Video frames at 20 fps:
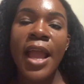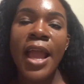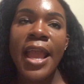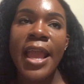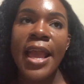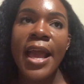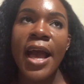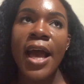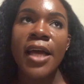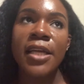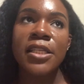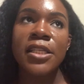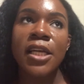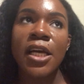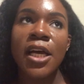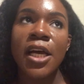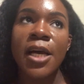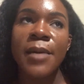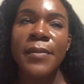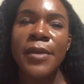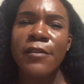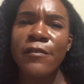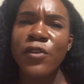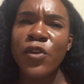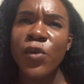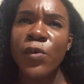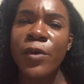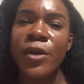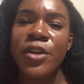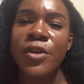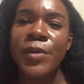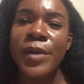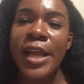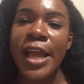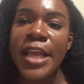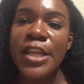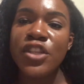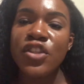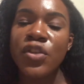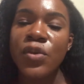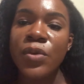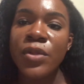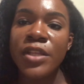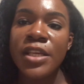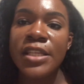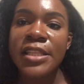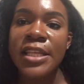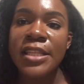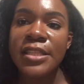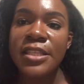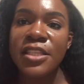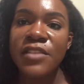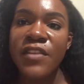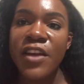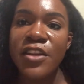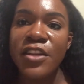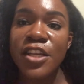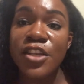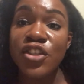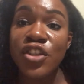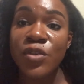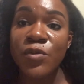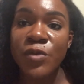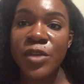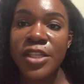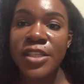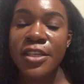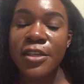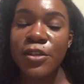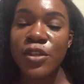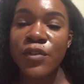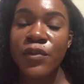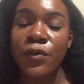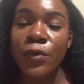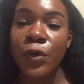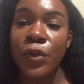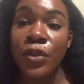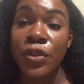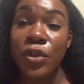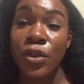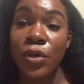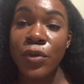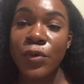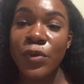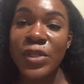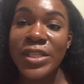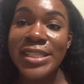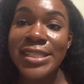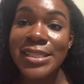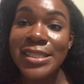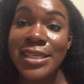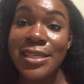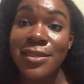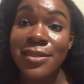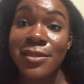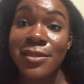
and if you're wondering, I do think that this foundation retails for $36, and